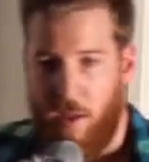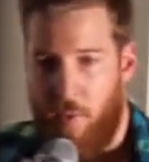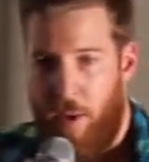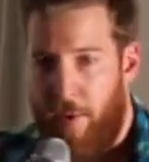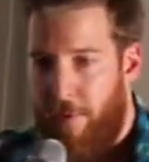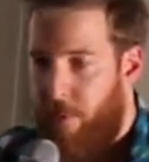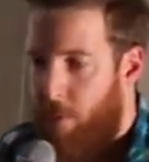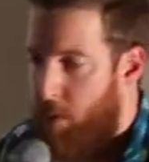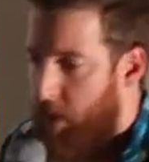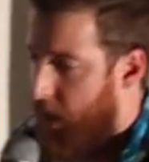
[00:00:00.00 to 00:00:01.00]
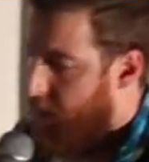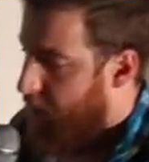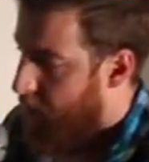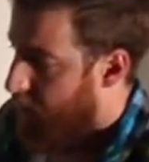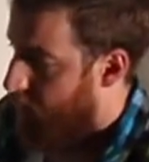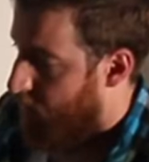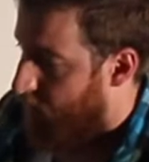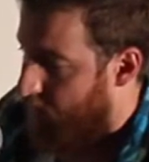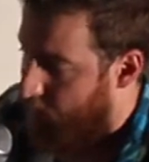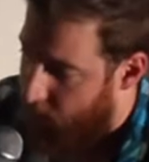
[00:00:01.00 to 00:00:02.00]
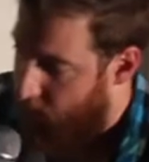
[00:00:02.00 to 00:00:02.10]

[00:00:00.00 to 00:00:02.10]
12 where we had a meeting, or no,